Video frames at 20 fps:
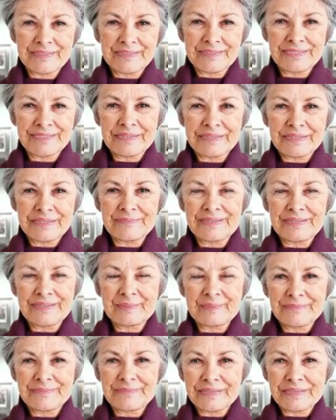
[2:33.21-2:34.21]
each
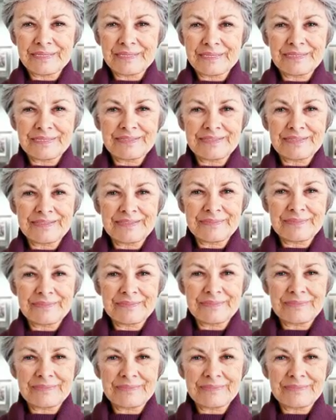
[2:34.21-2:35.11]
subsequent pregnancy,